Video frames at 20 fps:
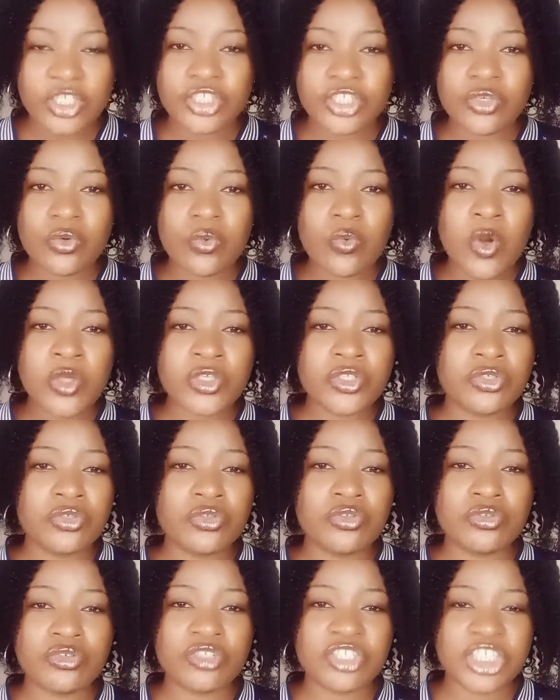She wants
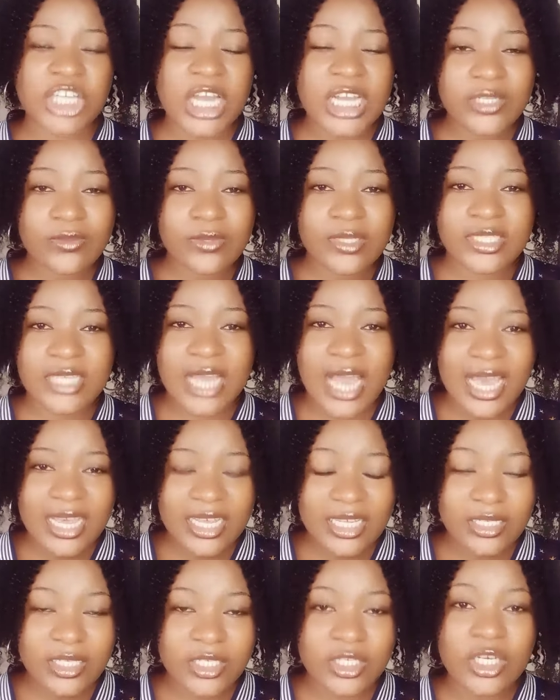you to chat with her
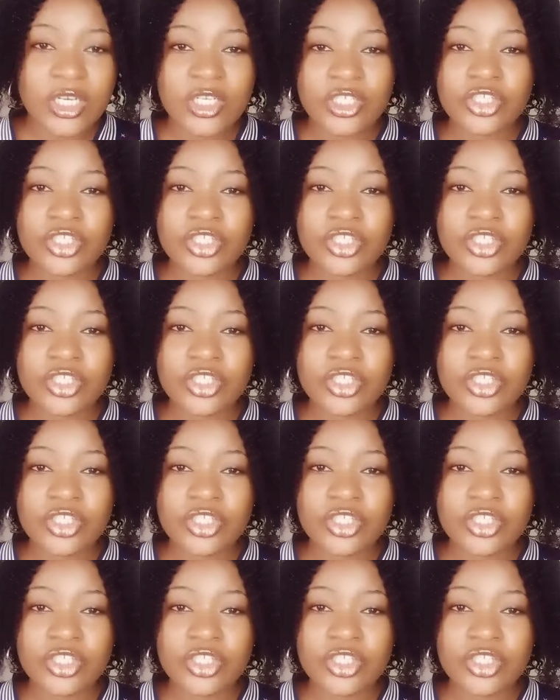again.